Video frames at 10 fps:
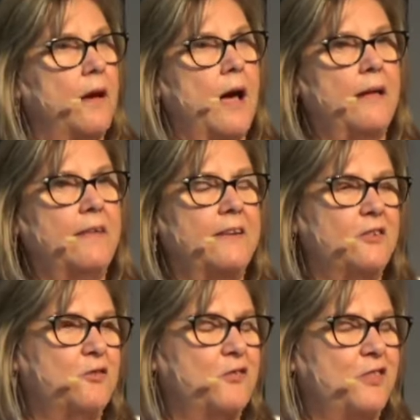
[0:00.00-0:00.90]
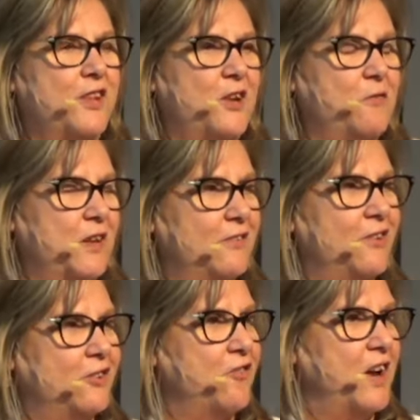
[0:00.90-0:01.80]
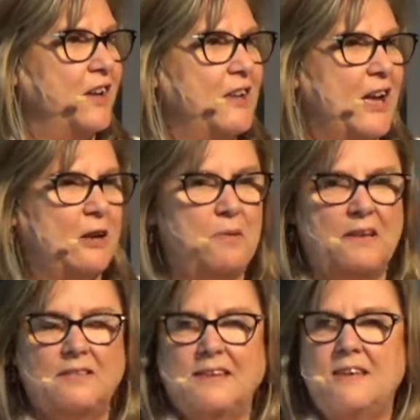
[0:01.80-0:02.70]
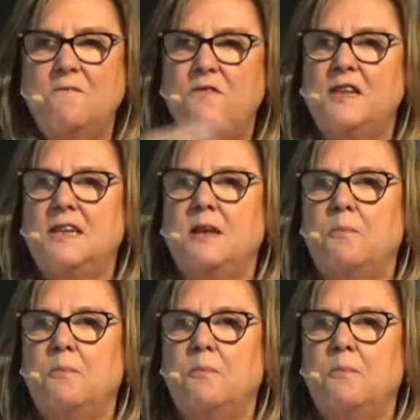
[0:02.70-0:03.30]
I like to think of it as the divine database, infinite